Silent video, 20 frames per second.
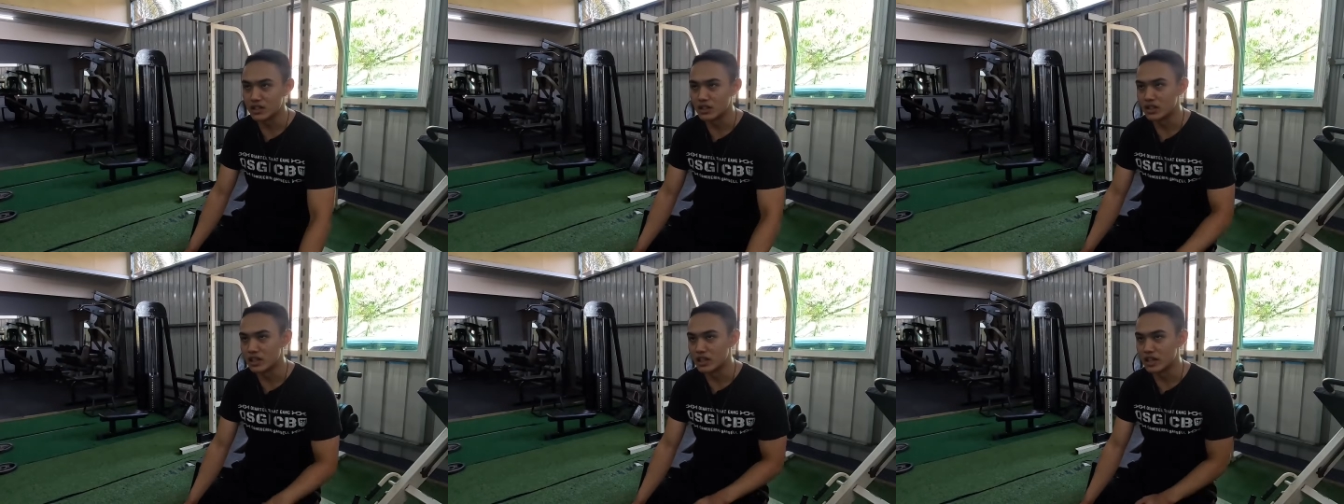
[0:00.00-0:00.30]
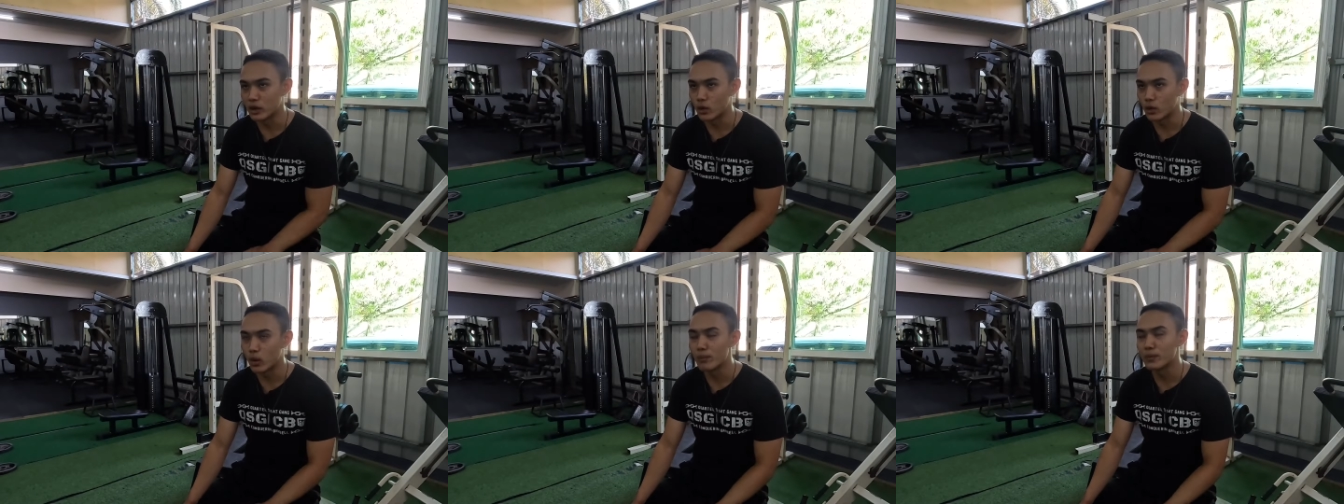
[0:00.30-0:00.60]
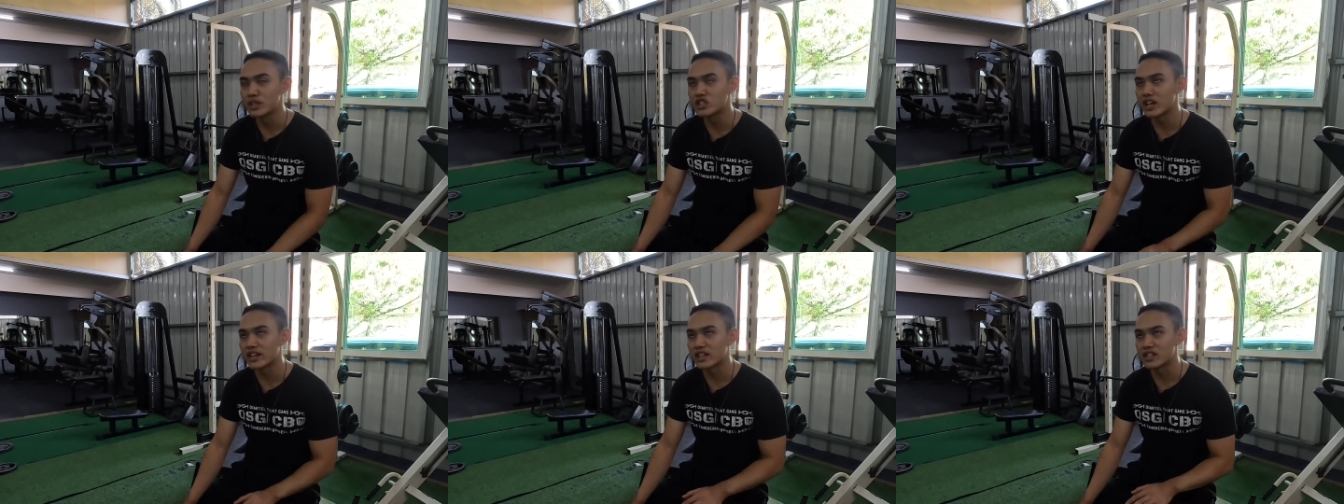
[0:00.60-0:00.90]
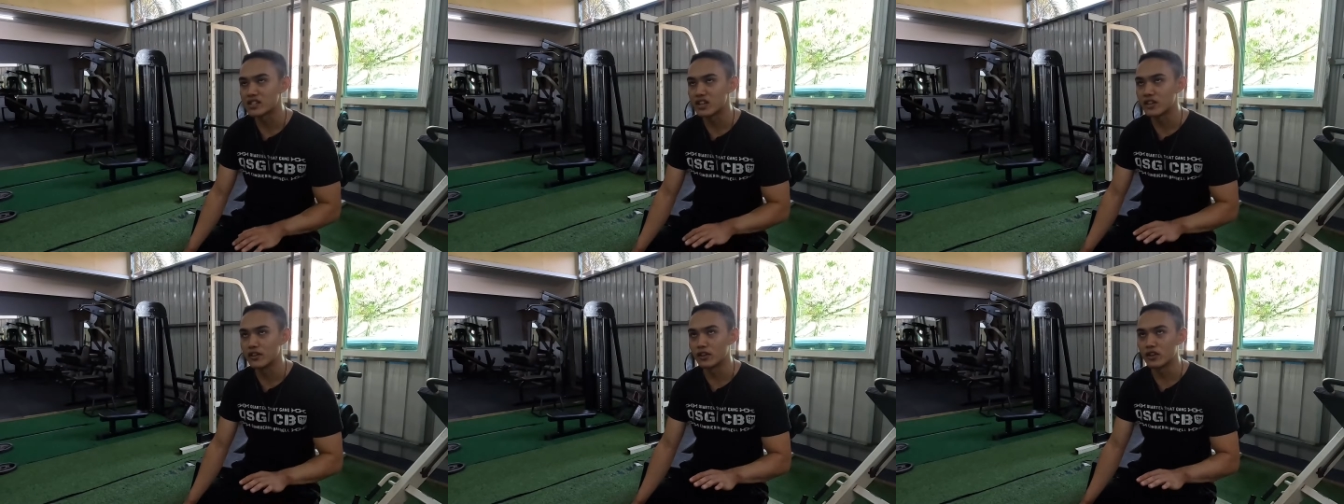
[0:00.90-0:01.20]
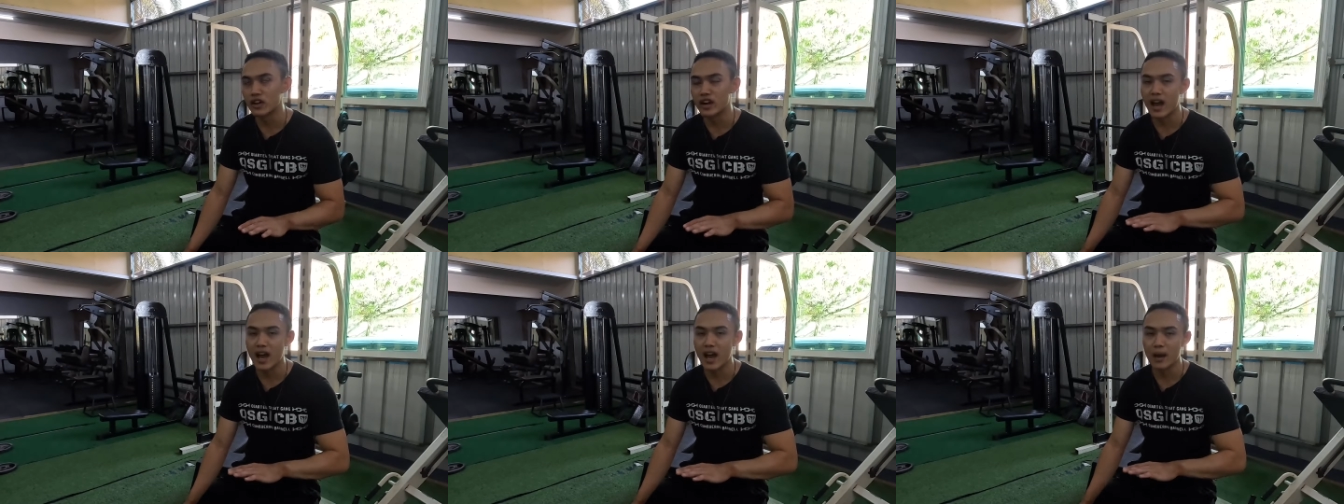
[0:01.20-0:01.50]
equipment check is either going to
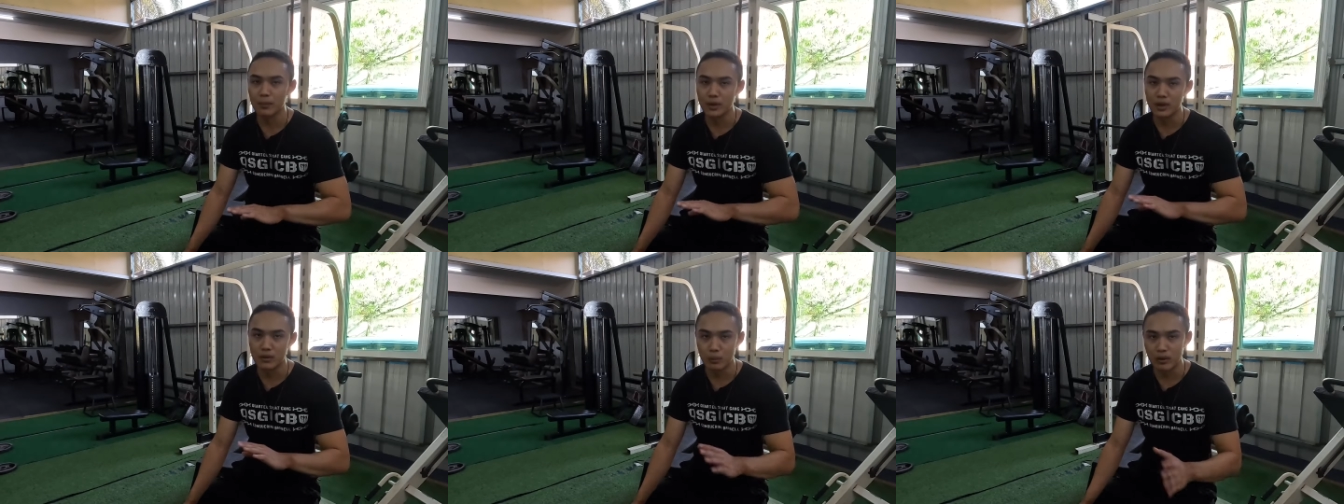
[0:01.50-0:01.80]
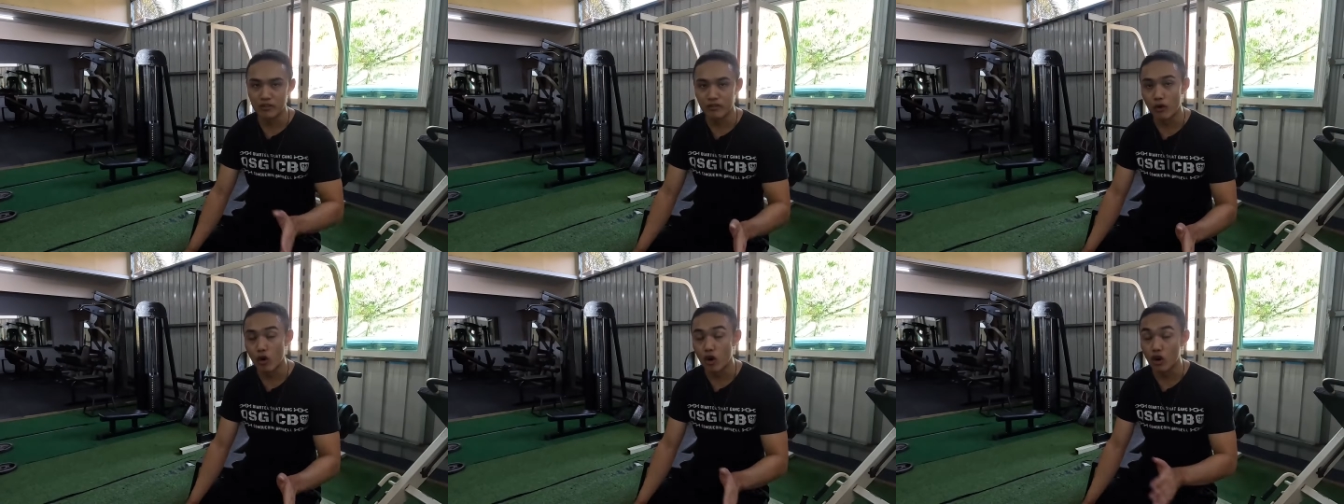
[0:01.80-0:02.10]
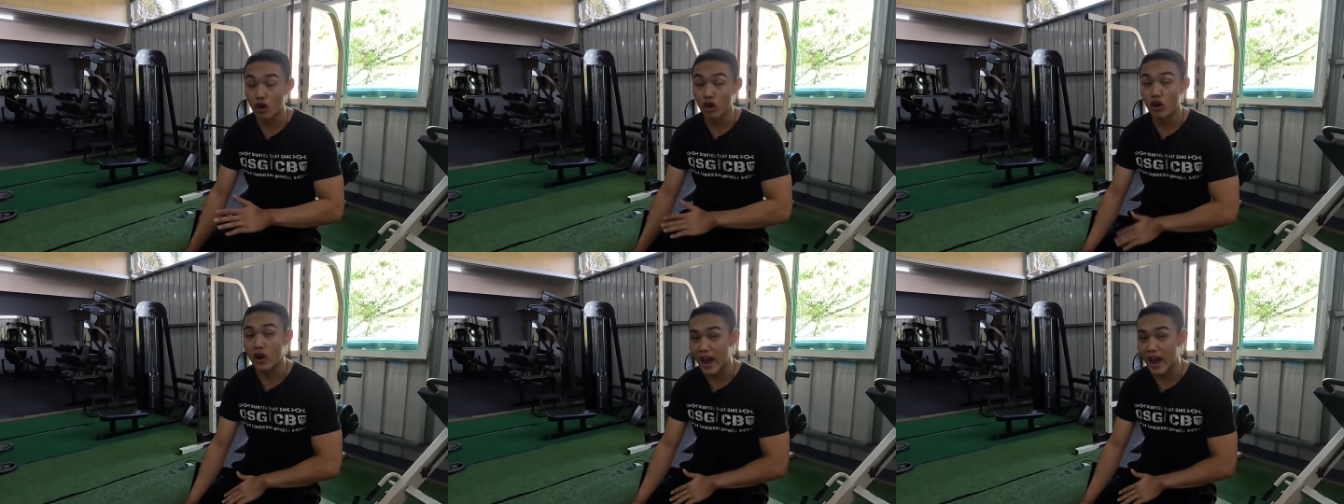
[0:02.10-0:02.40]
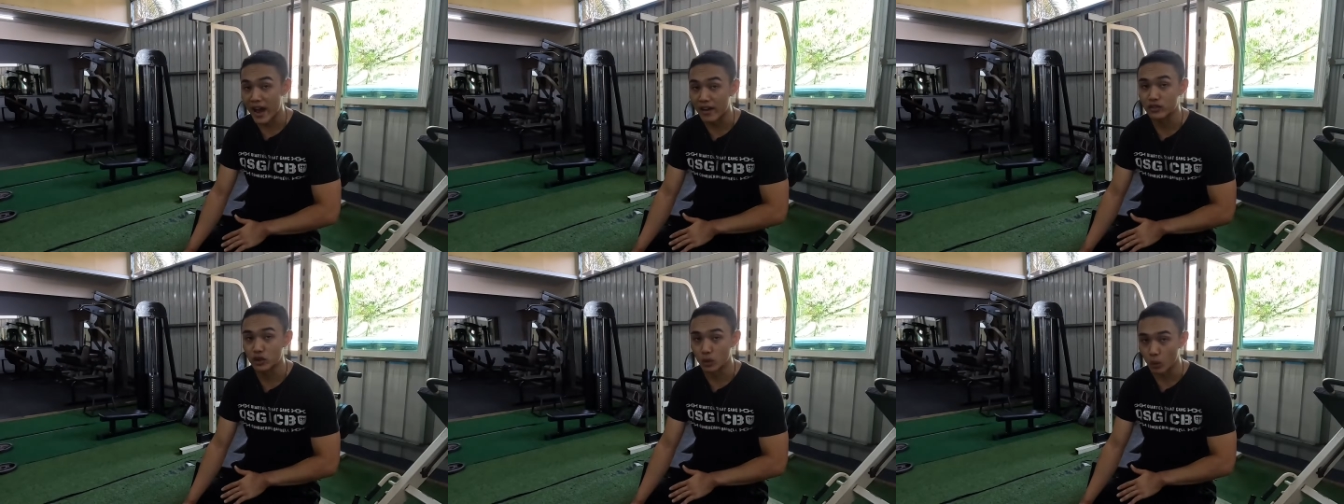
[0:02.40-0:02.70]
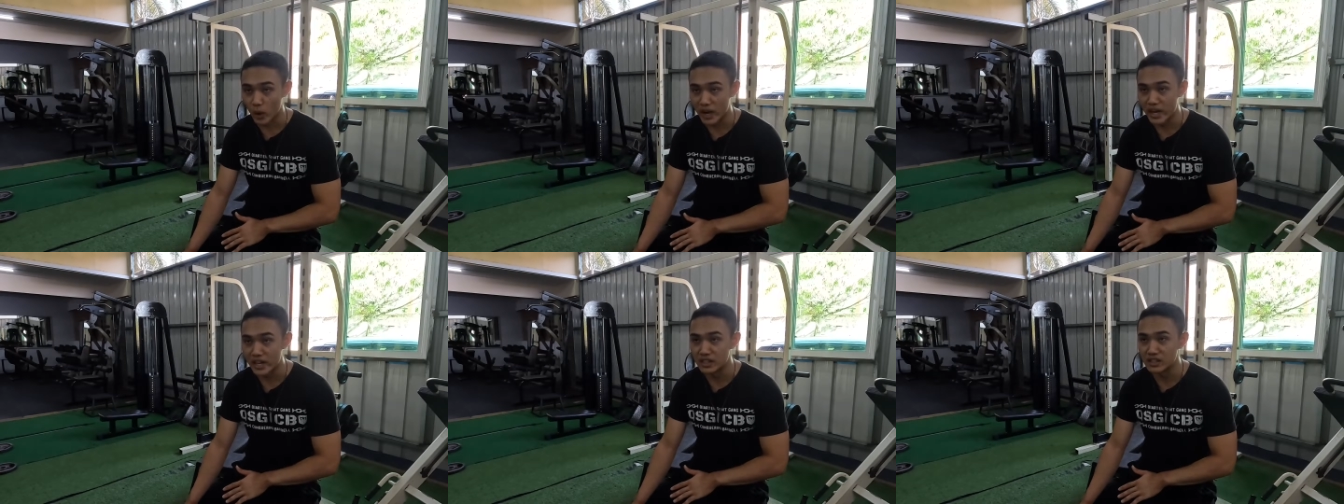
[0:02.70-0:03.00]
happen before or after
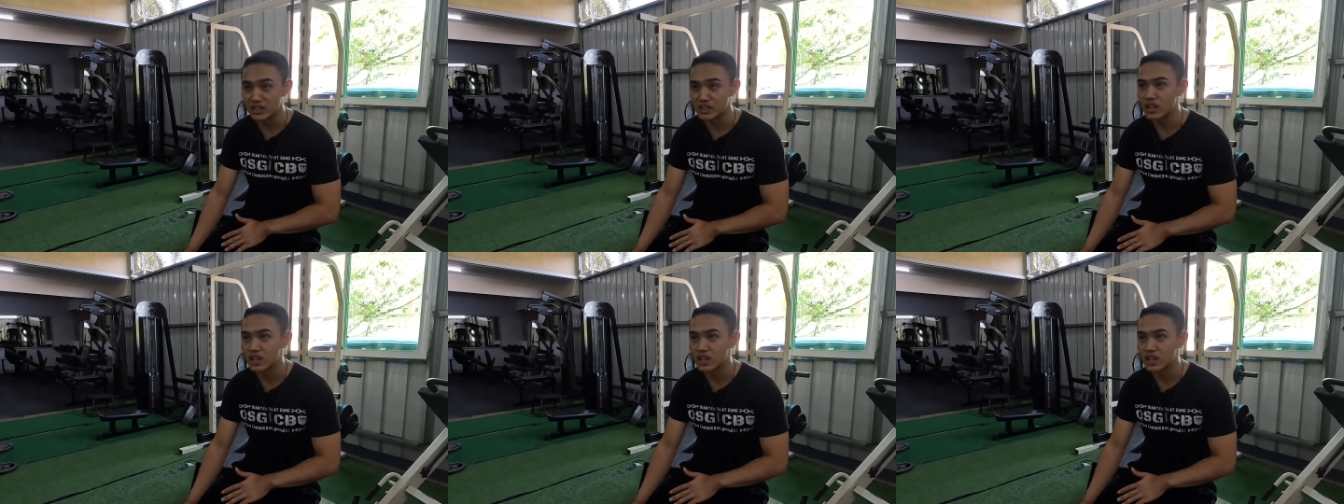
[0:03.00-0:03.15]
weigh-ins.